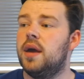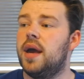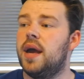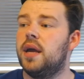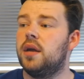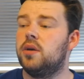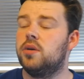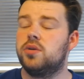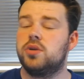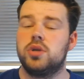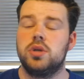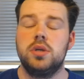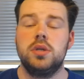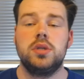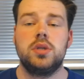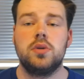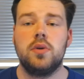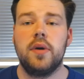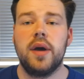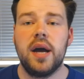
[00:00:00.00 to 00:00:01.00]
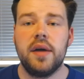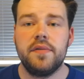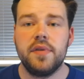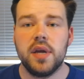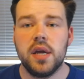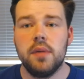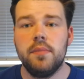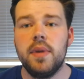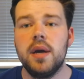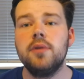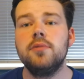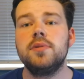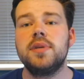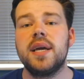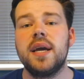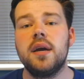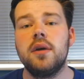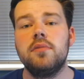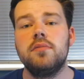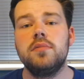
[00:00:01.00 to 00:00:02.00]
anxious or having a
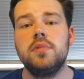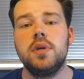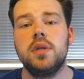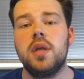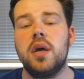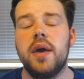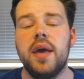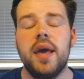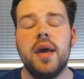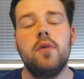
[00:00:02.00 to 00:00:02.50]
meltdown, you know,